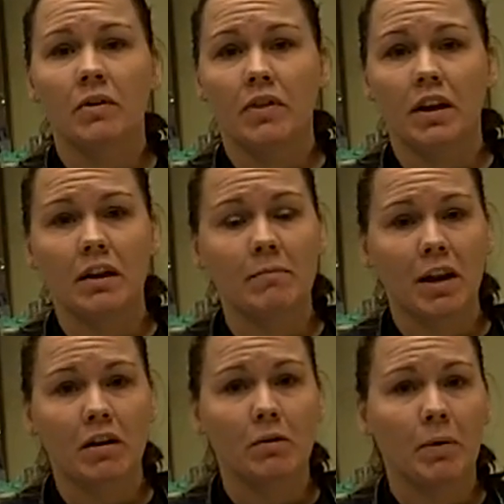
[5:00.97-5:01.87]
with any
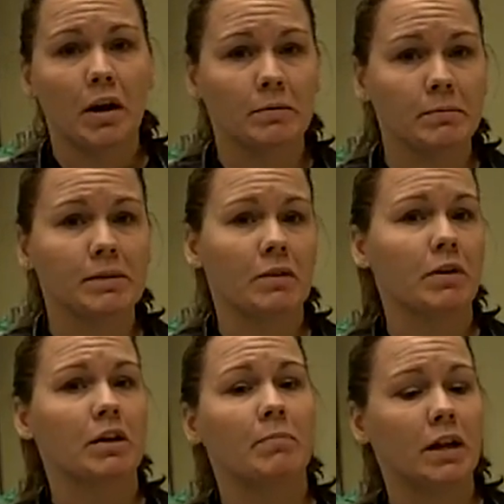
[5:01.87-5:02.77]
medical problems that
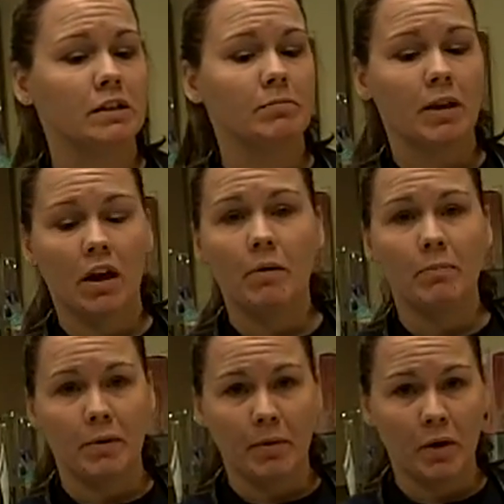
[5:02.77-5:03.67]
we could possibly
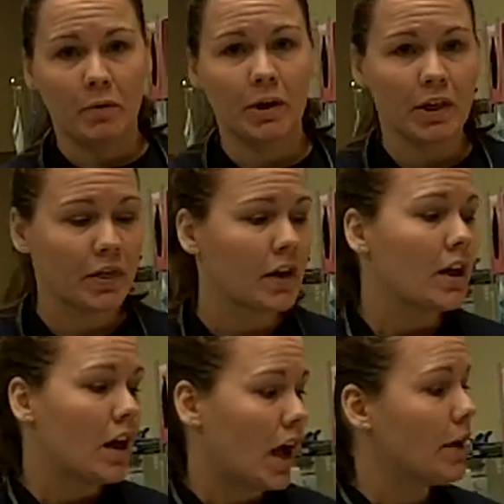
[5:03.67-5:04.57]
help them out with.
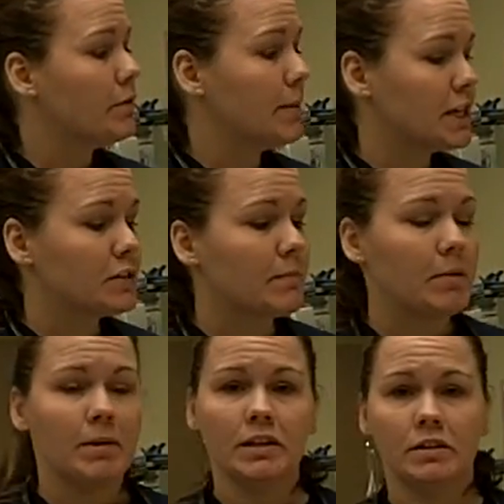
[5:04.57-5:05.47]
I would make sure
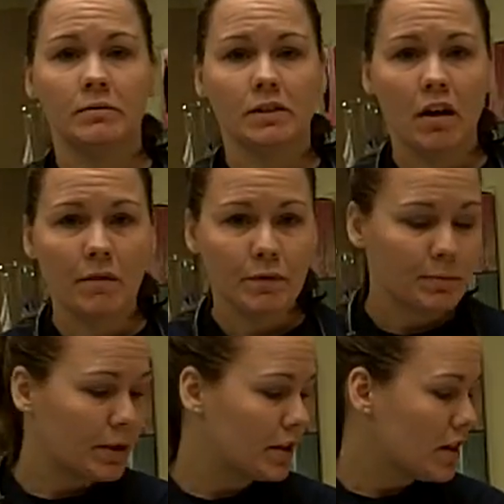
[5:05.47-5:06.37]
my patient was
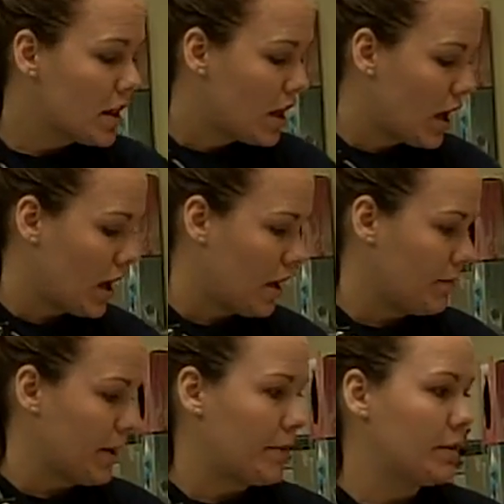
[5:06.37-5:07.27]
comfortable.
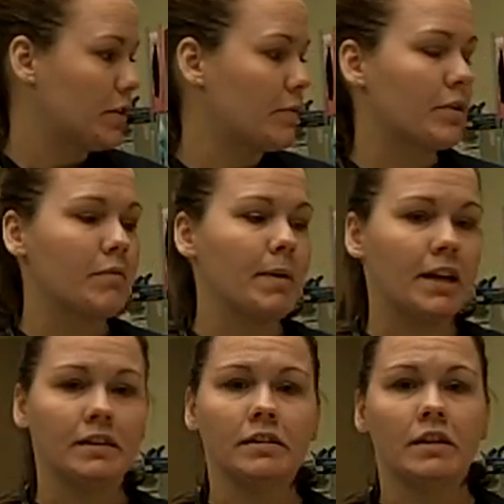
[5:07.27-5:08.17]
I would lower the
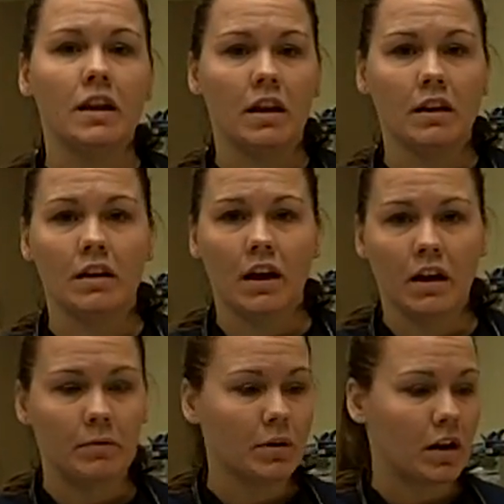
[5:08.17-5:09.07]
bed, and
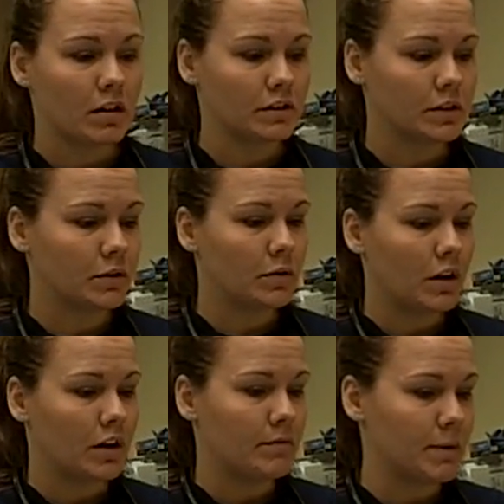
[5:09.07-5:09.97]
I would
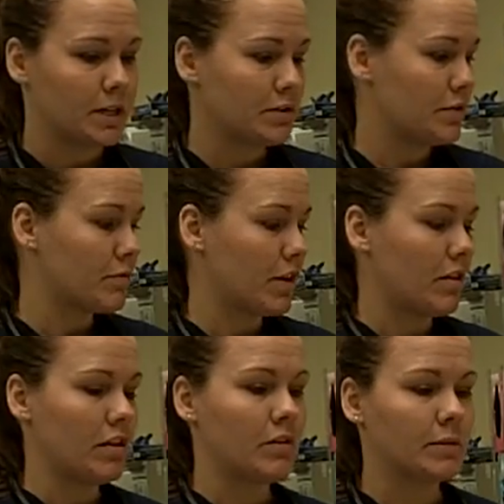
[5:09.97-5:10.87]
also make sure the
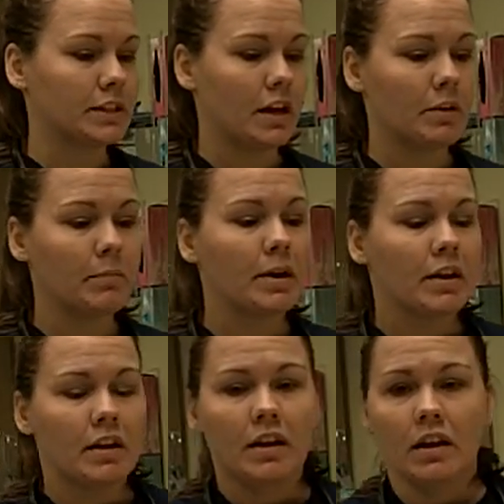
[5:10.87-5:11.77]
railing was up,
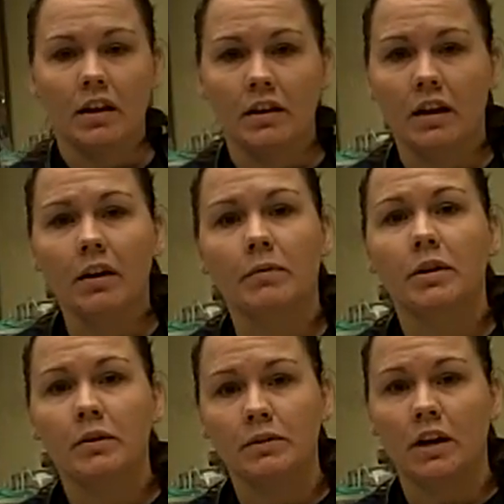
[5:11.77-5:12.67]
and I
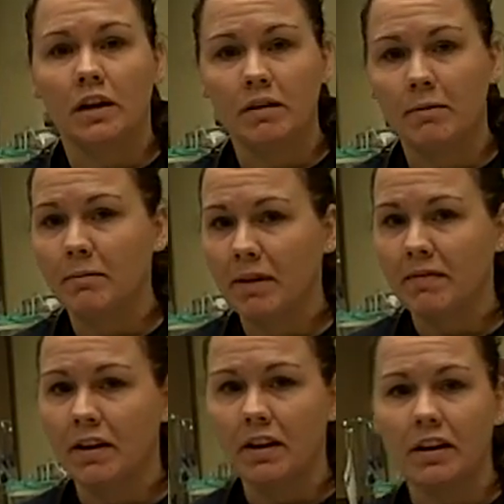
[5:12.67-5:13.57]
would go document my
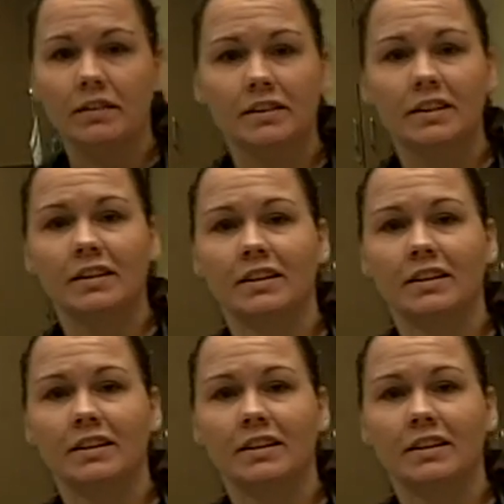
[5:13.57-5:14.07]
findings.